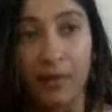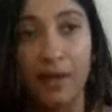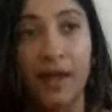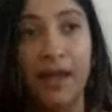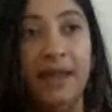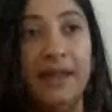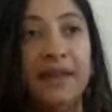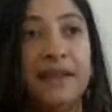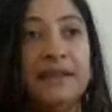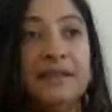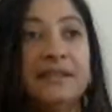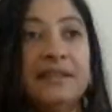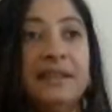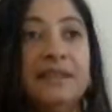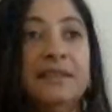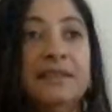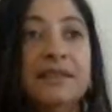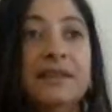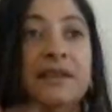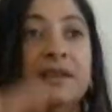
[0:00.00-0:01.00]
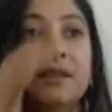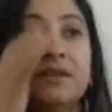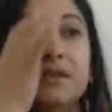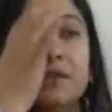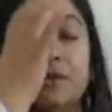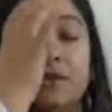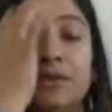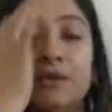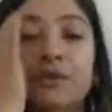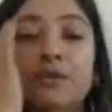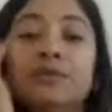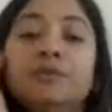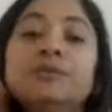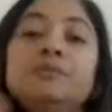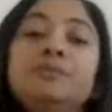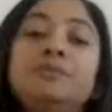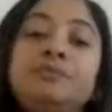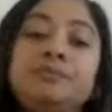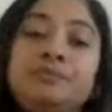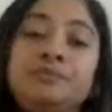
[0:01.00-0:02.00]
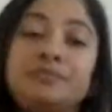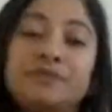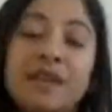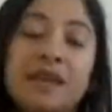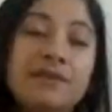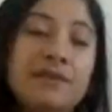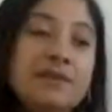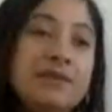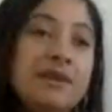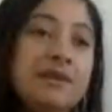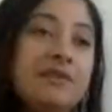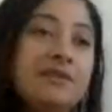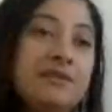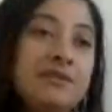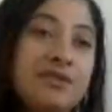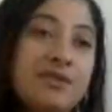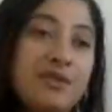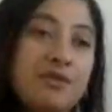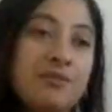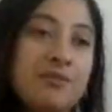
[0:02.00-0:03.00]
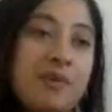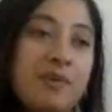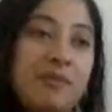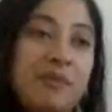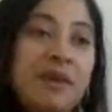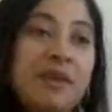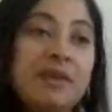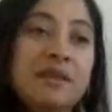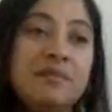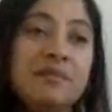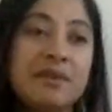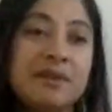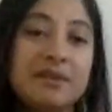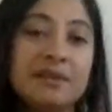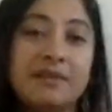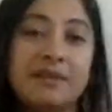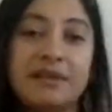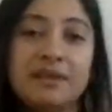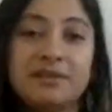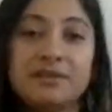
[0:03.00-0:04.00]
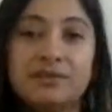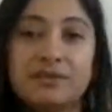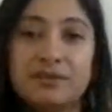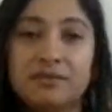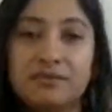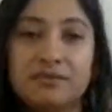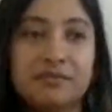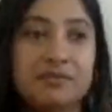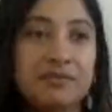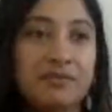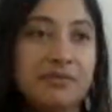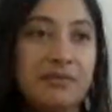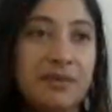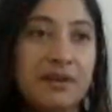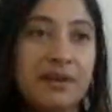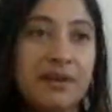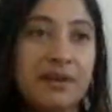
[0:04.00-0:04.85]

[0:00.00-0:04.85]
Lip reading: And exhale. So I wish I could show you my belly, but I don't want